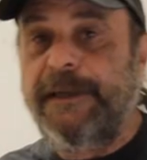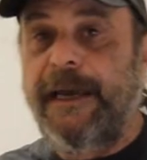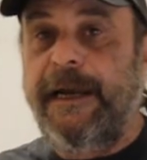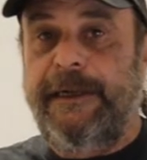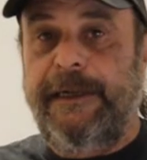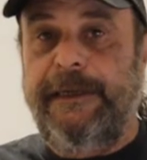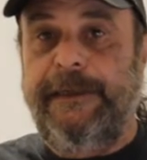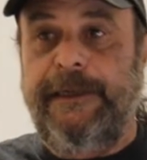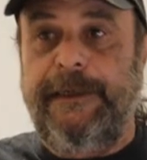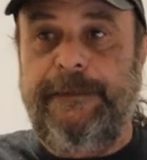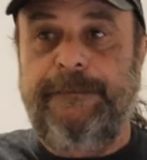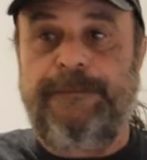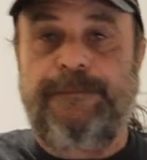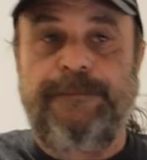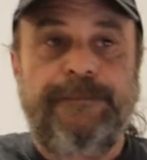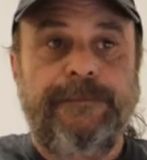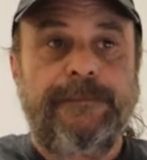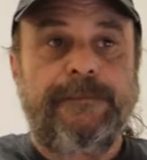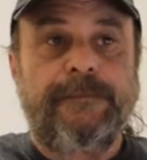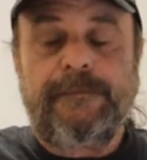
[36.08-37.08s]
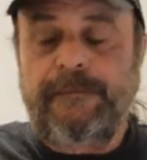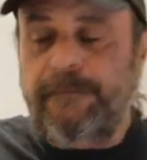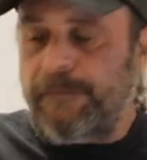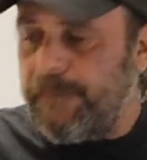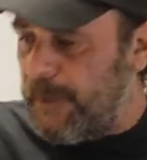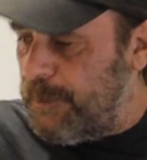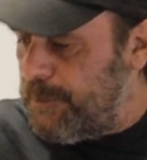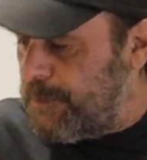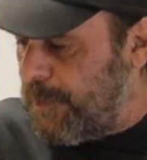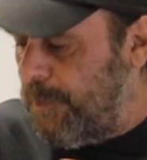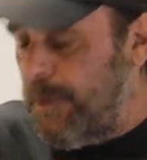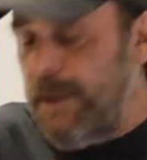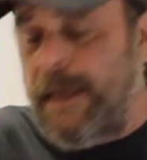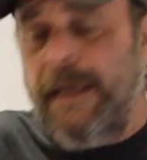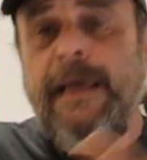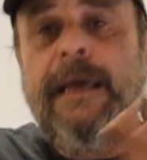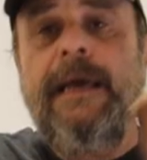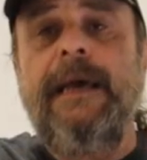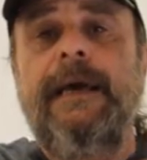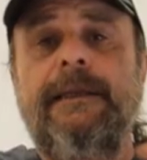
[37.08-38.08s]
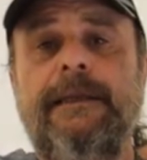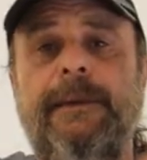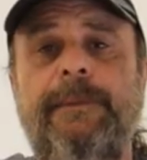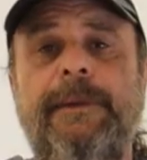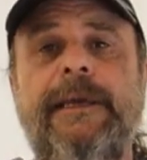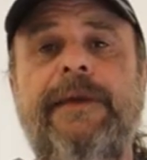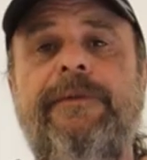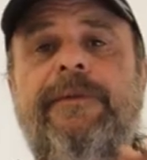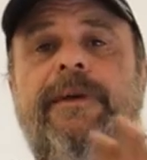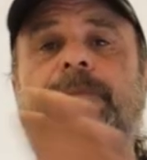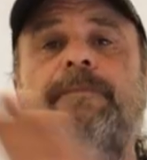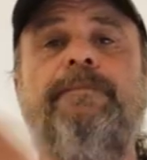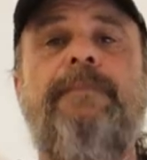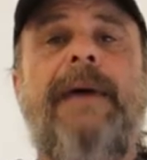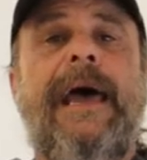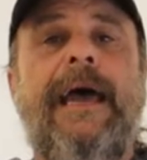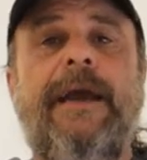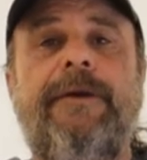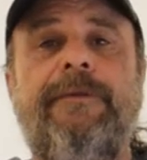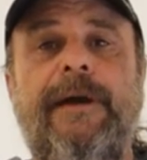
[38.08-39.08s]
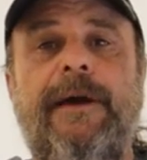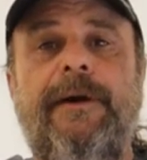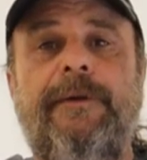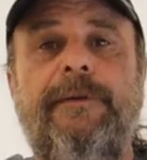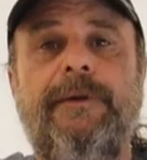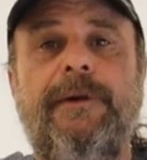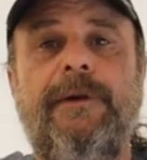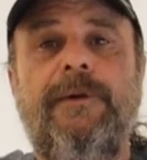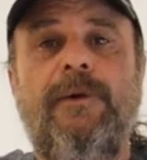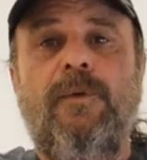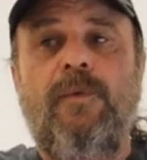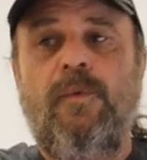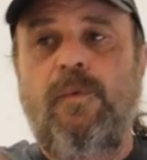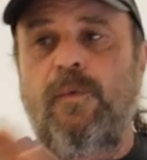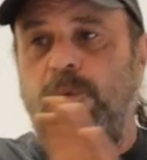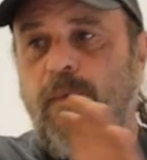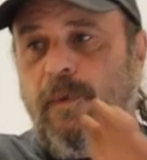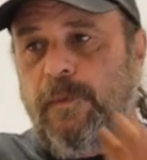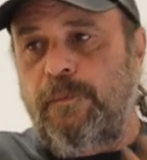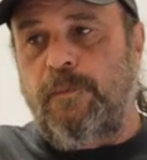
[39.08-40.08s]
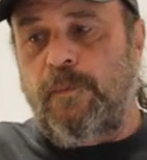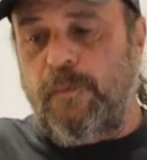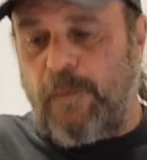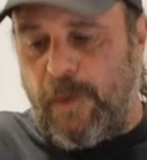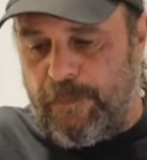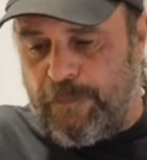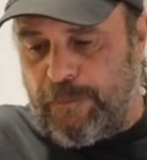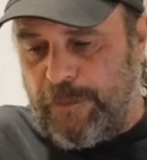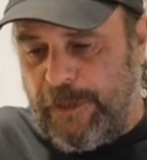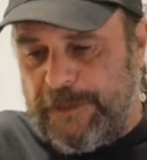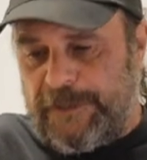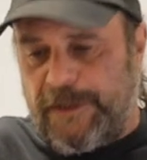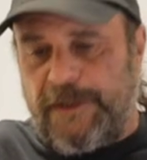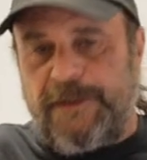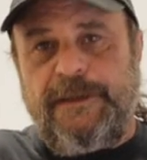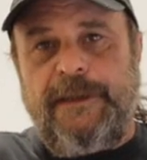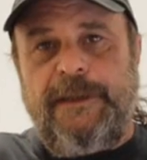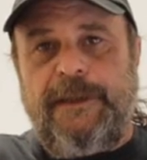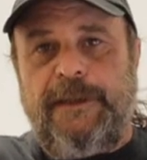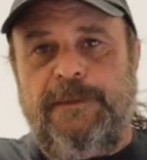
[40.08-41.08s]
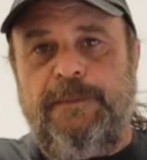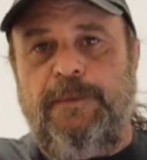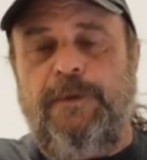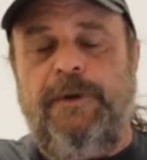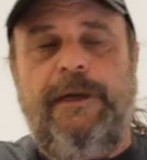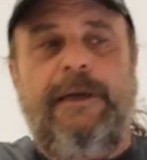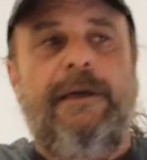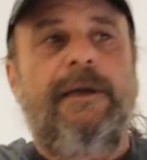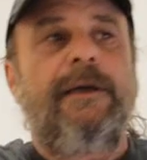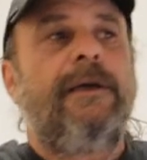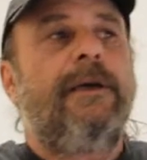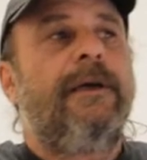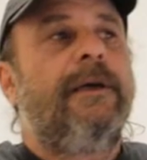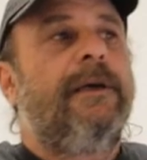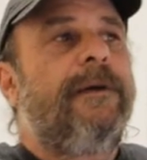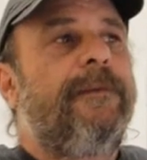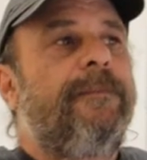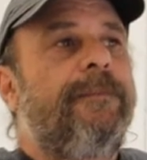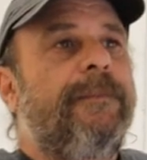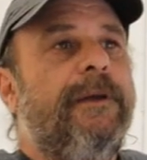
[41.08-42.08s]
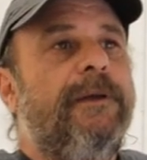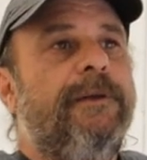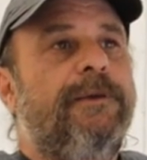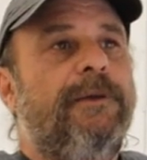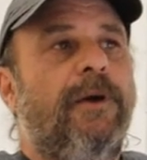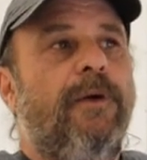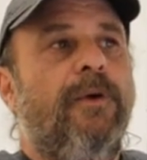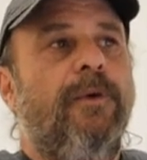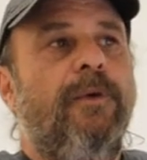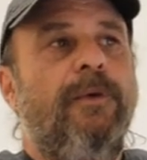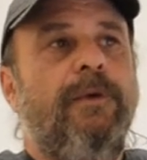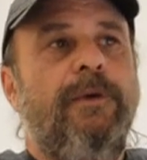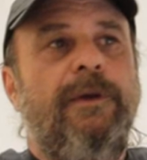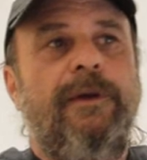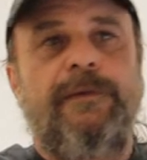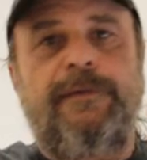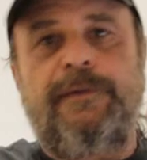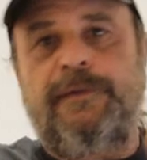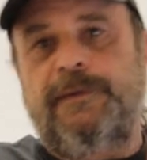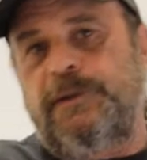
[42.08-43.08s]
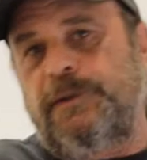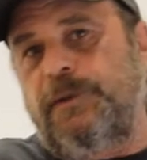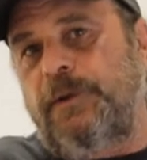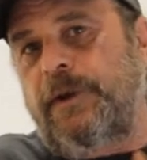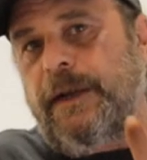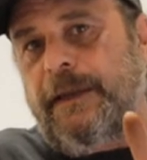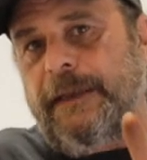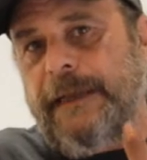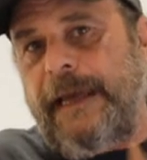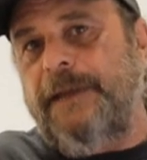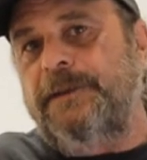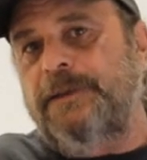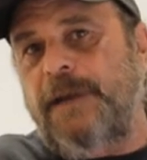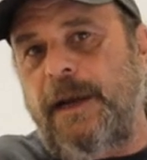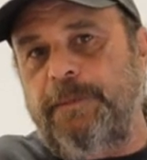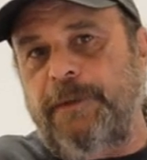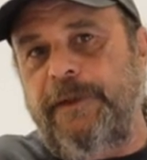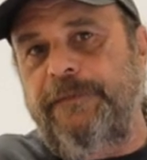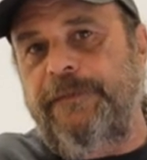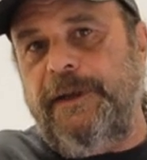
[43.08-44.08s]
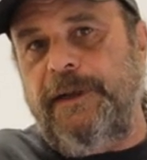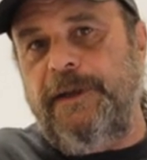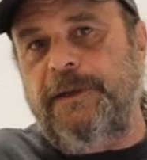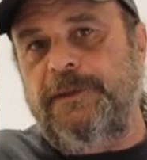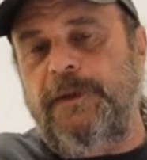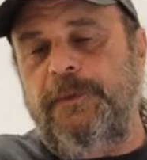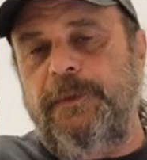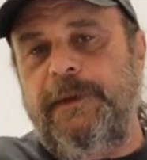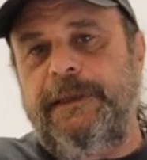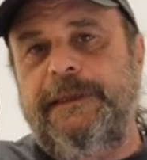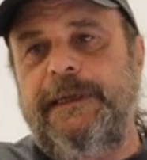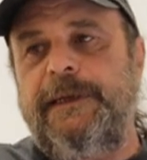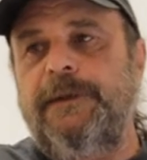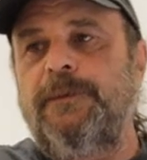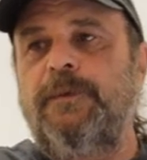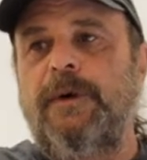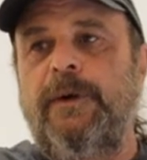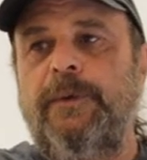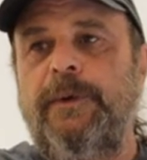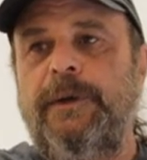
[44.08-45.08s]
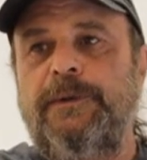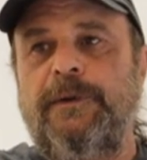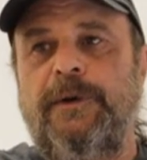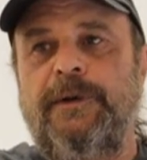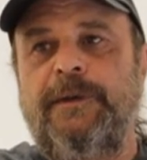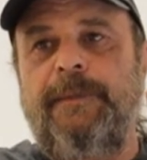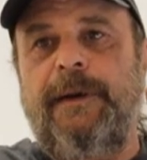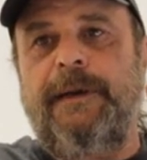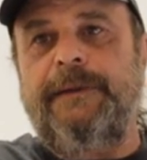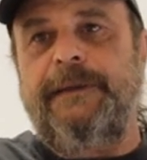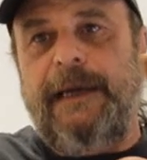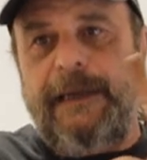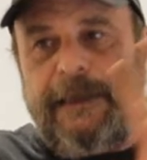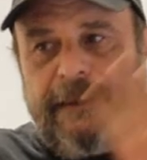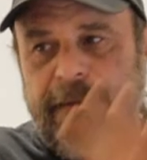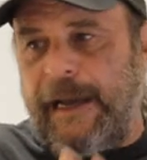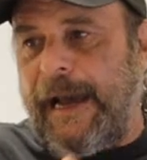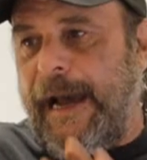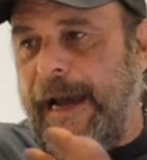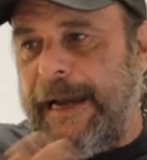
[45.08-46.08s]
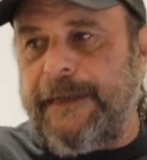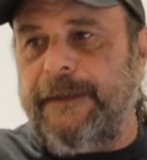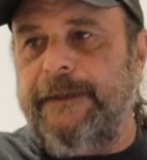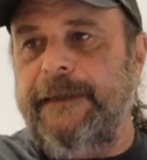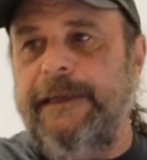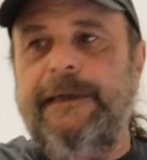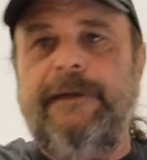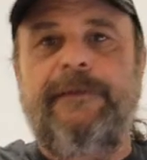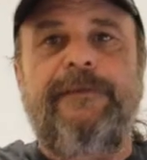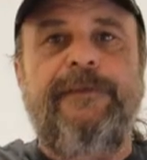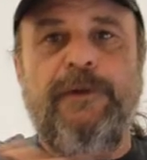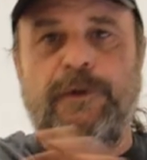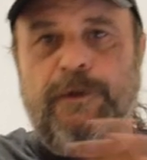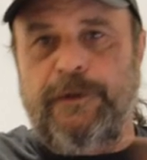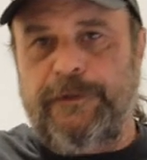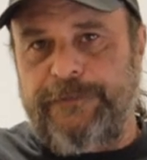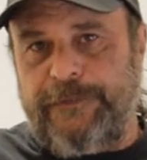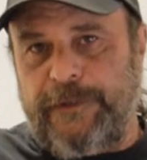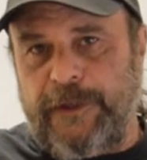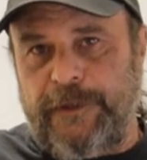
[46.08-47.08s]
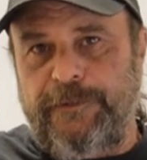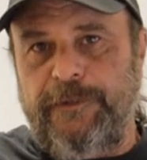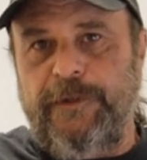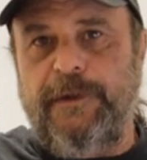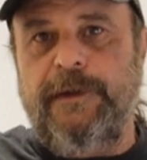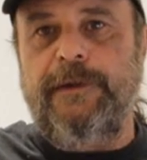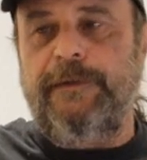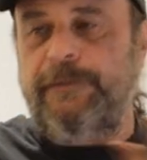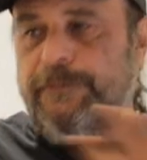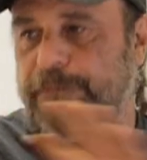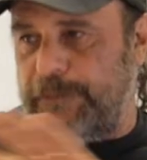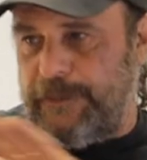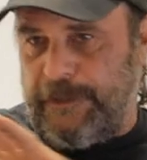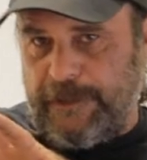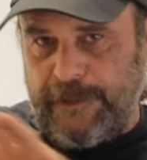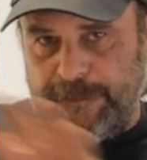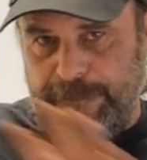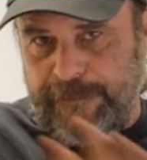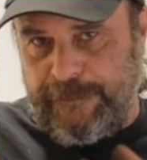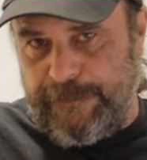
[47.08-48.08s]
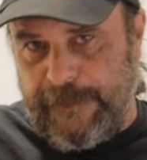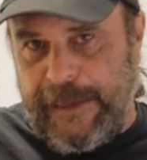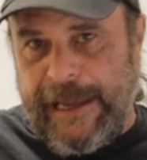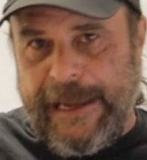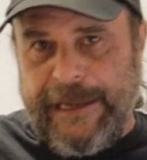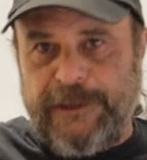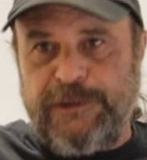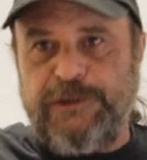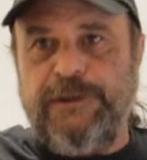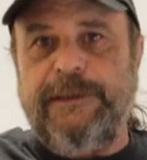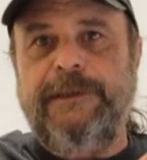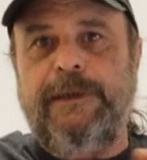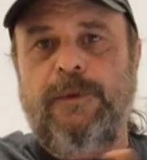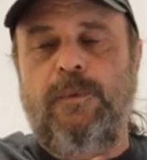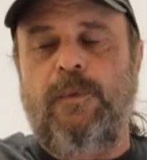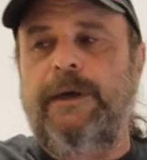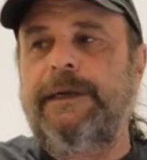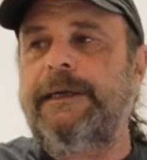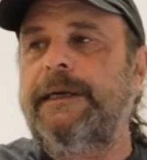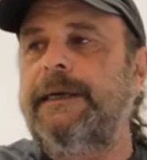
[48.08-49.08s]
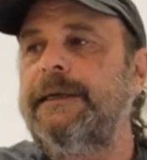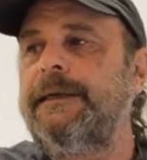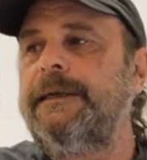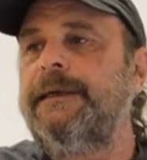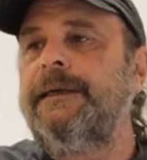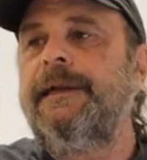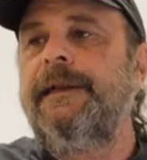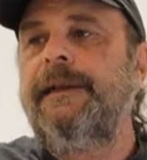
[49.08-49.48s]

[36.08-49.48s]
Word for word: Saturday night. So let me give you a background what brings us to this point. So you saw the last couple of videos that we did where we talked about the idling and fuel flow through the, through the engine and whatnot